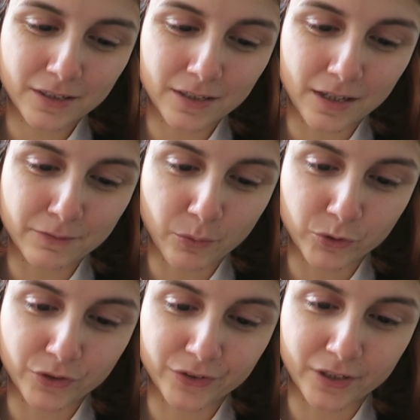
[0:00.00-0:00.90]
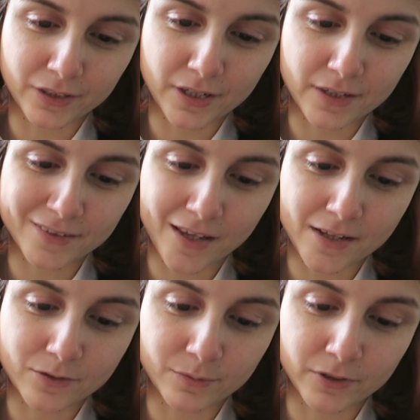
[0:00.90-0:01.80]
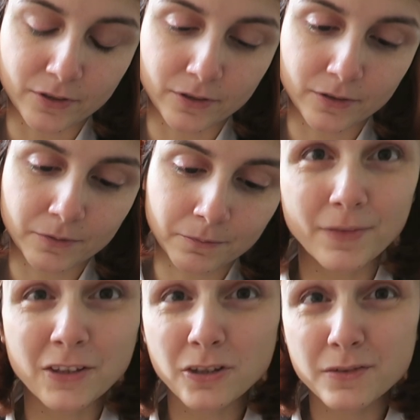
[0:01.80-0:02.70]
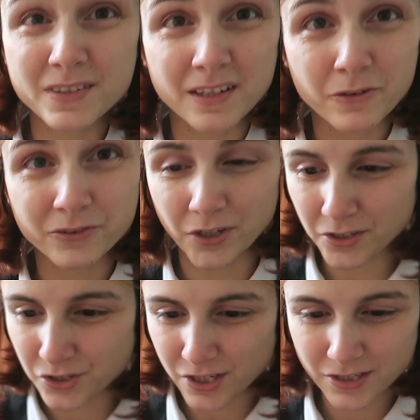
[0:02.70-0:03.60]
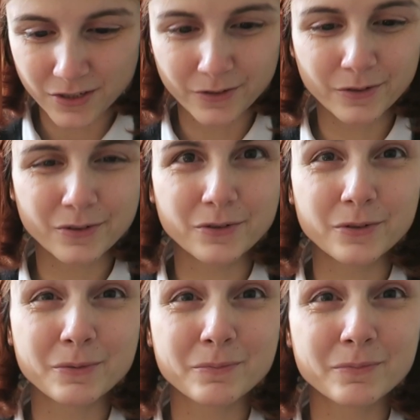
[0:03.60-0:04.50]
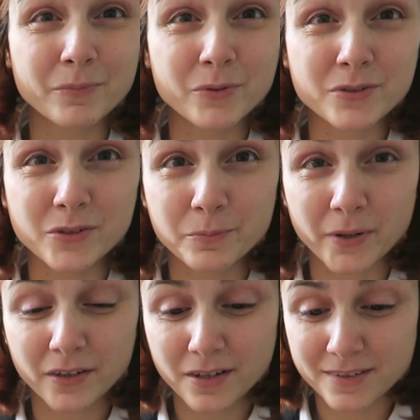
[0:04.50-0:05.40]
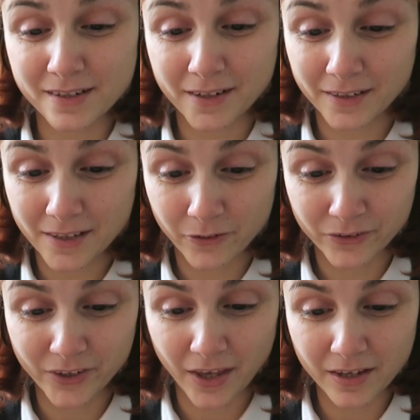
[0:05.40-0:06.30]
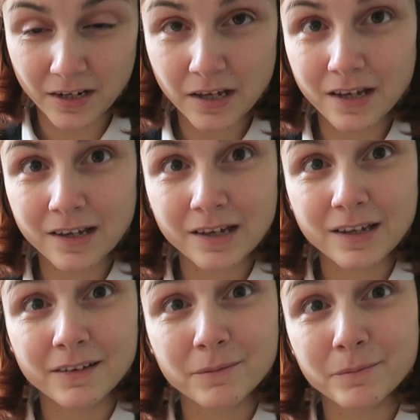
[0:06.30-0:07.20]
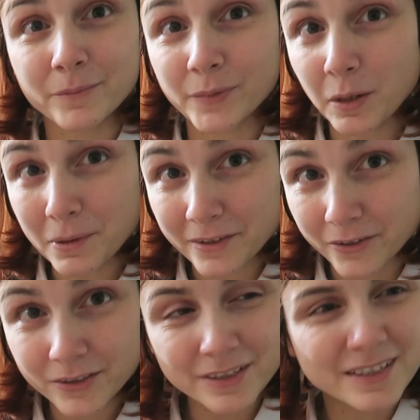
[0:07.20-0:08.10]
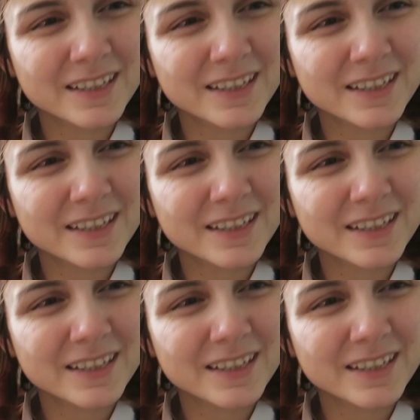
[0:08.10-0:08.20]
Yeah, if I want to start the sale tomorrow. I don't know if it's a good strategy to put new products directly on sale. Probably not,